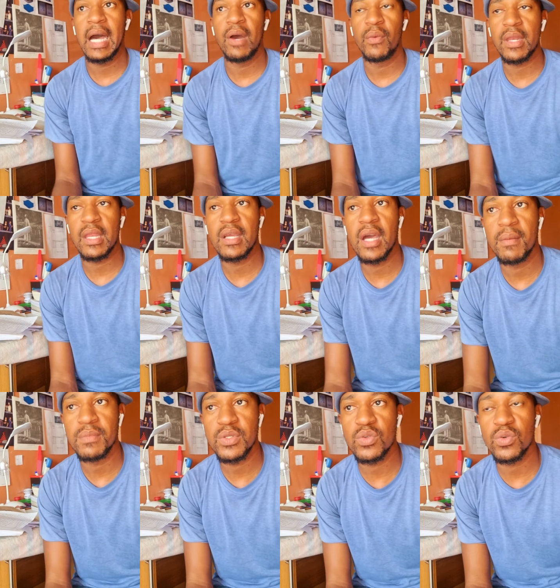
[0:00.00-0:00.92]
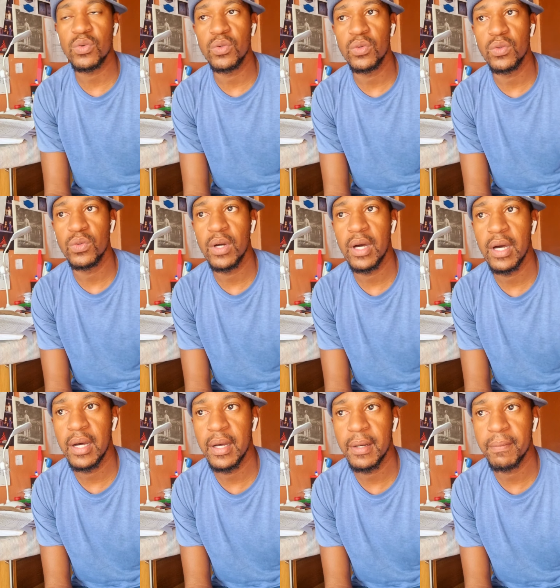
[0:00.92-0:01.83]
When it comes to
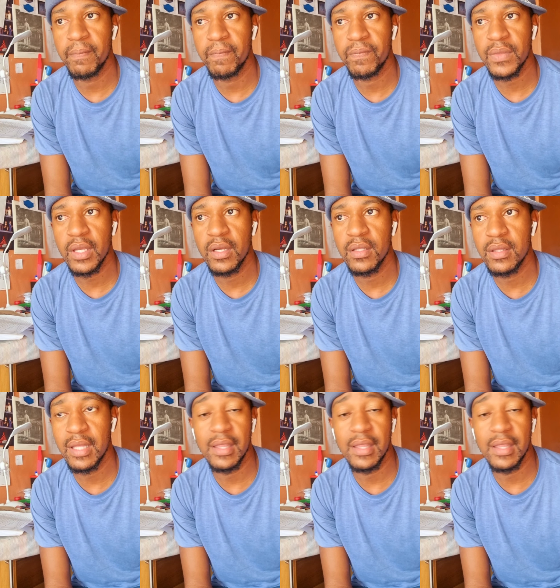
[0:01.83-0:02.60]
the